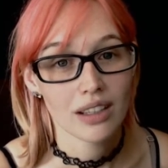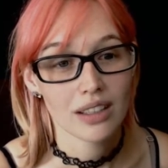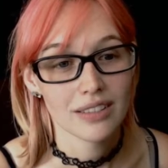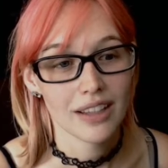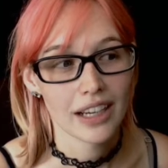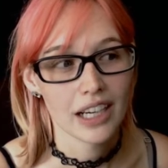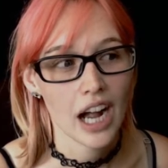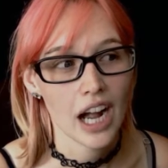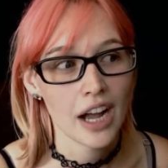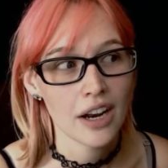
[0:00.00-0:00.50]

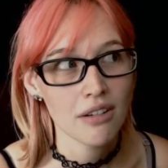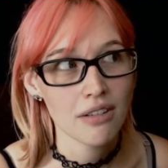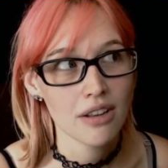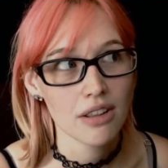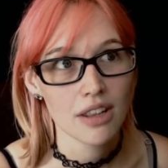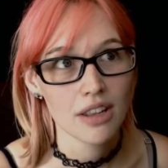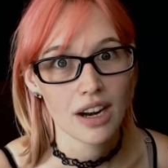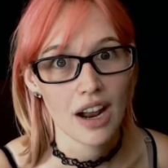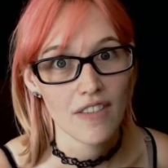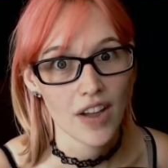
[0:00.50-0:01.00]
Like, I don't know
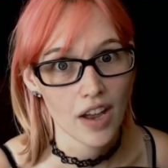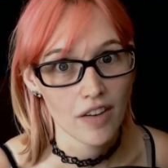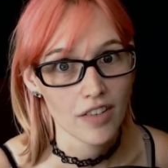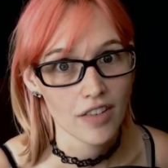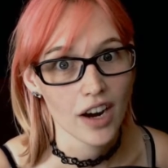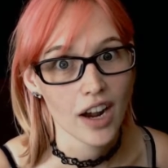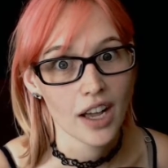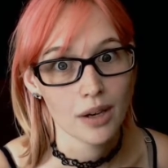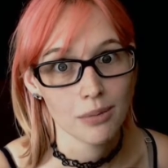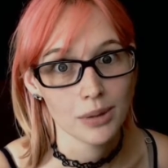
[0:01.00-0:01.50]
that I've ever
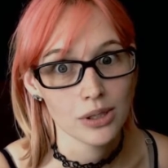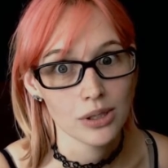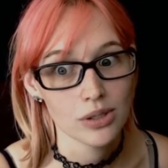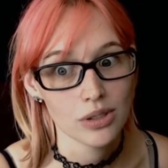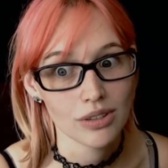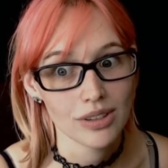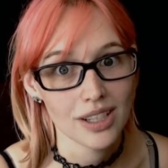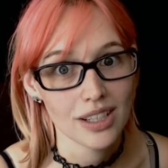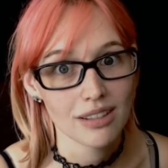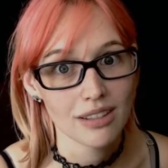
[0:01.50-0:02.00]
had a blue
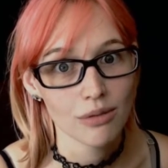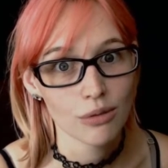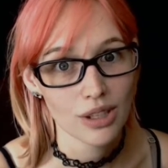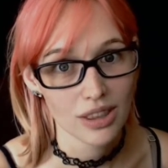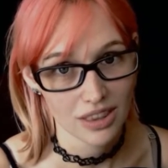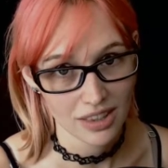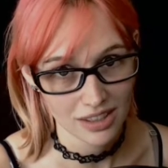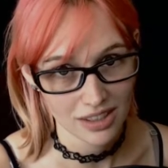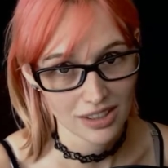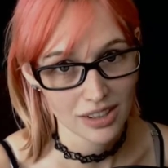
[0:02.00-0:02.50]
screen with
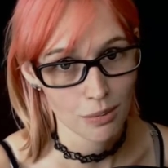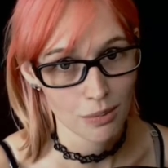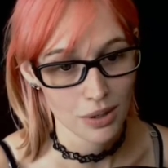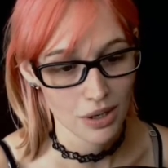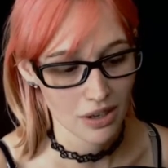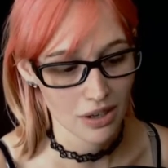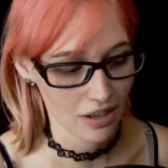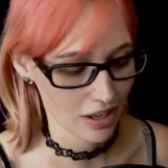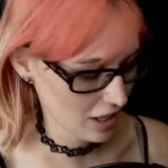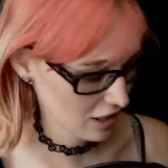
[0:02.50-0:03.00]
this
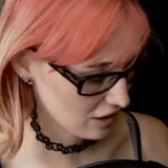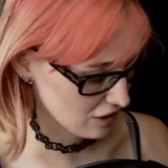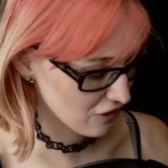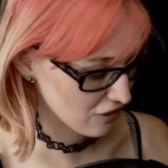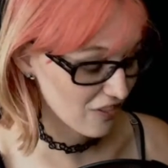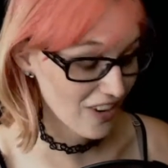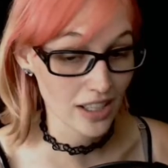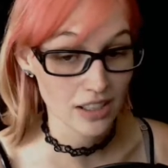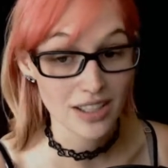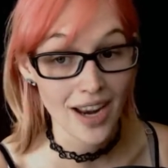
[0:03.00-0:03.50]
computer. It is
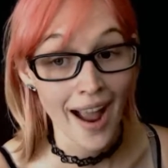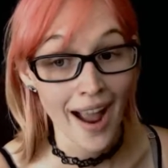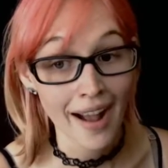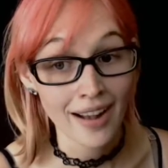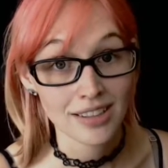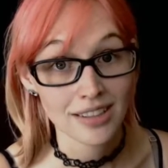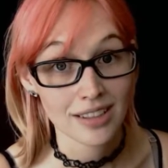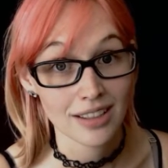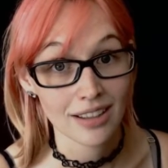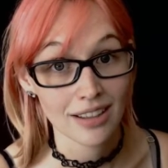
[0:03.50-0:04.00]

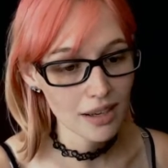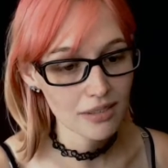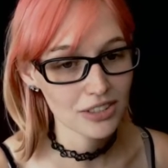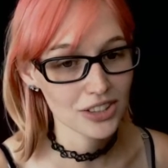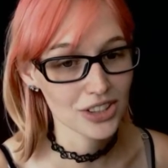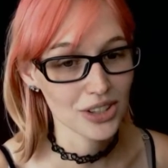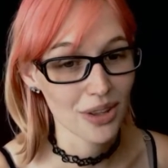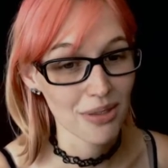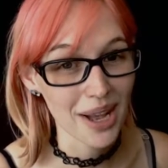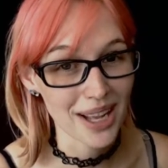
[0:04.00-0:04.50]
fantastic.
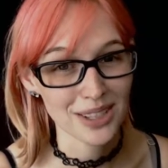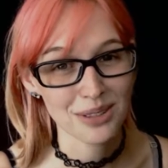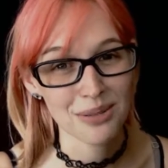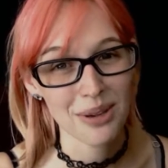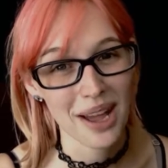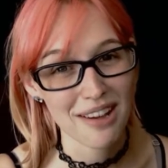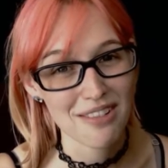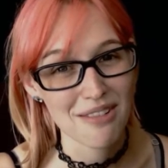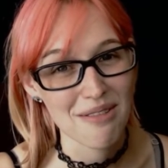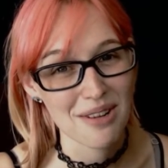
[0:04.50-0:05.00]
So that's why I
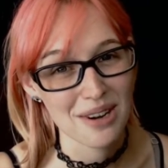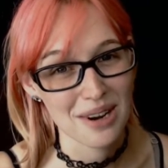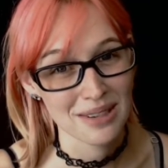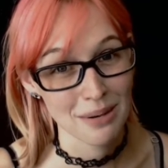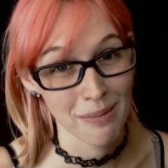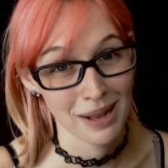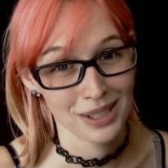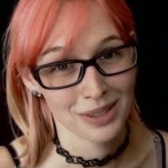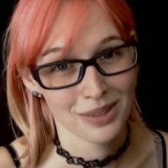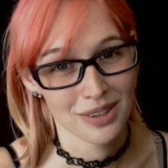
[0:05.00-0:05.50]
haven't wanted to
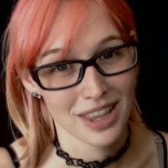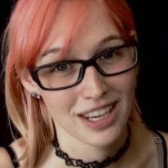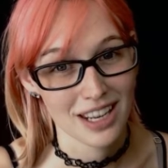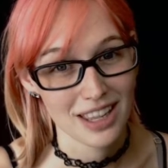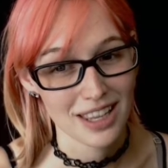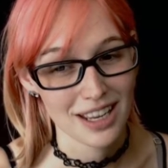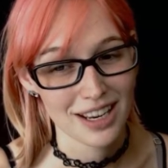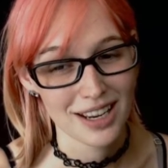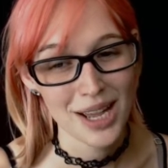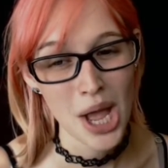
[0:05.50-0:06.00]
mess with
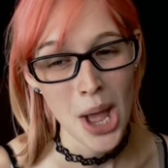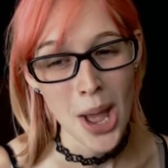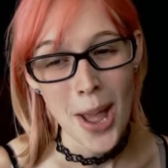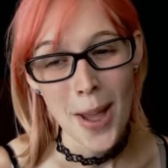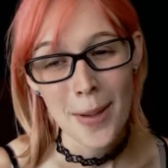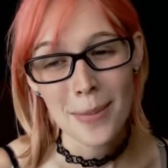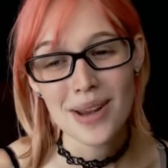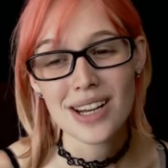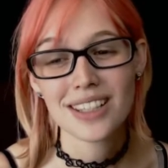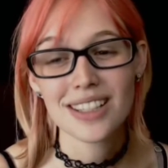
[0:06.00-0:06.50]
anything,
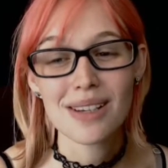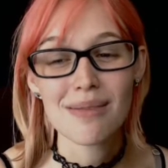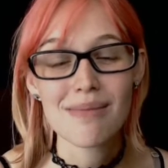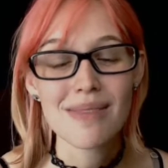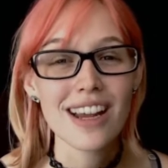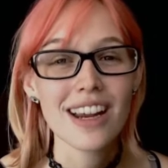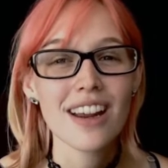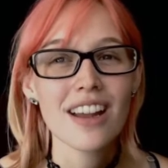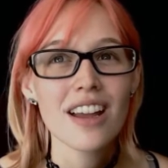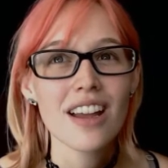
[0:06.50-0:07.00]
because I'm
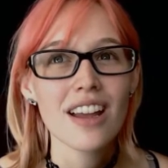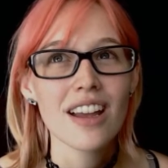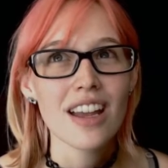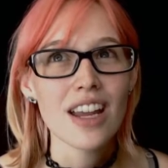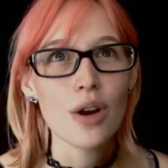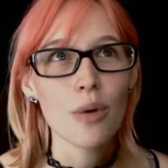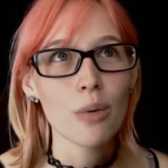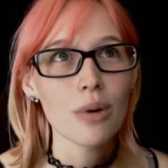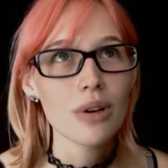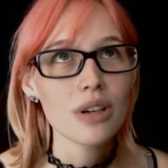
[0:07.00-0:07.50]
like,
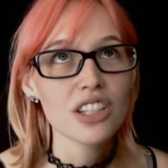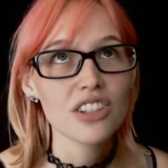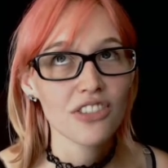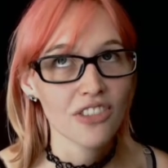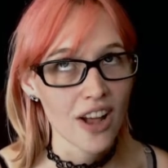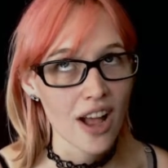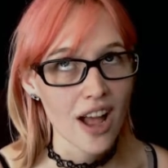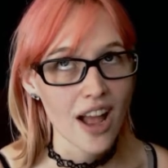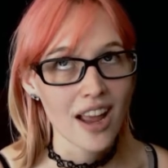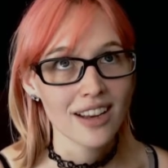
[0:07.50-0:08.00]
it works
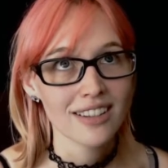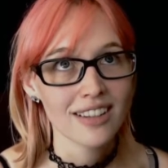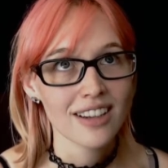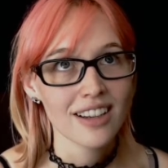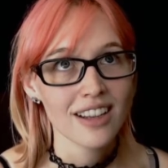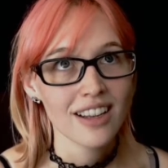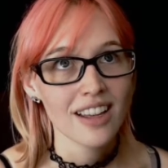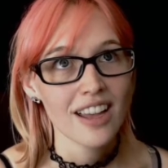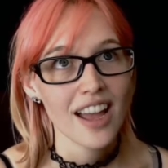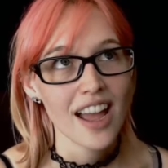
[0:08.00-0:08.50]
fine.
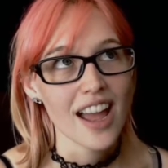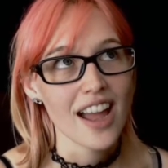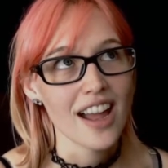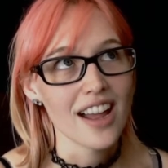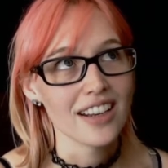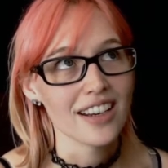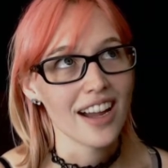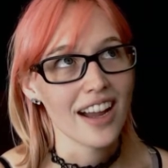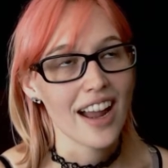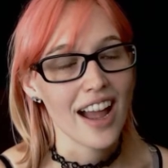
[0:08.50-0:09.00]

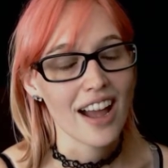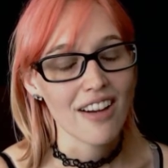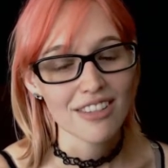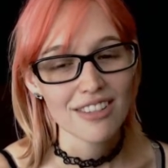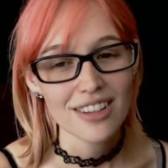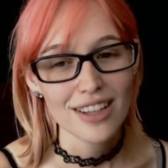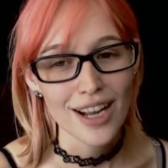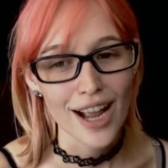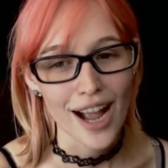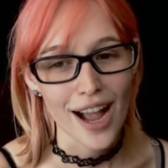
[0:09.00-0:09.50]
And I haven't
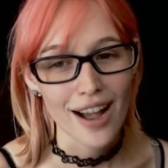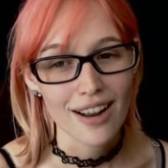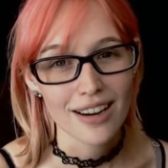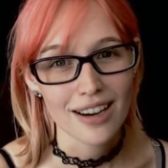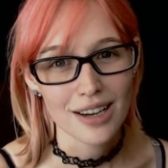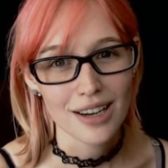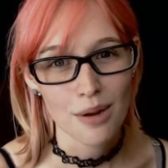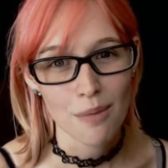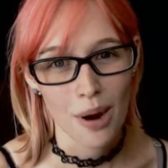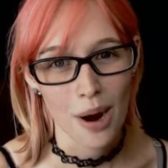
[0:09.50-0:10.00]
really had
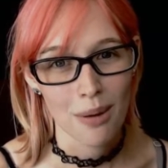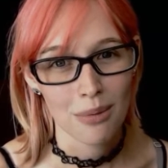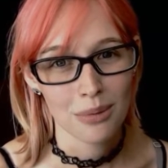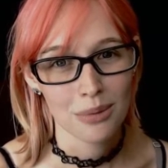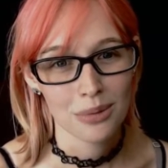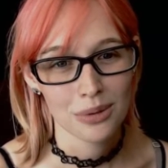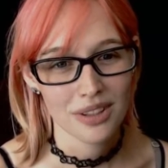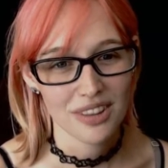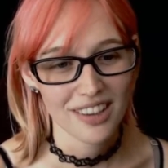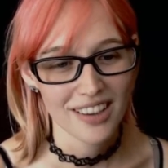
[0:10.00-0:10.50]
any problems
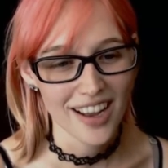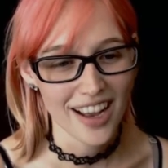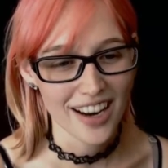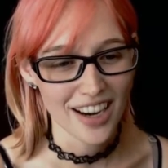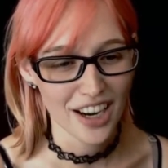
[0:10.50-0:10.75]
with it, and I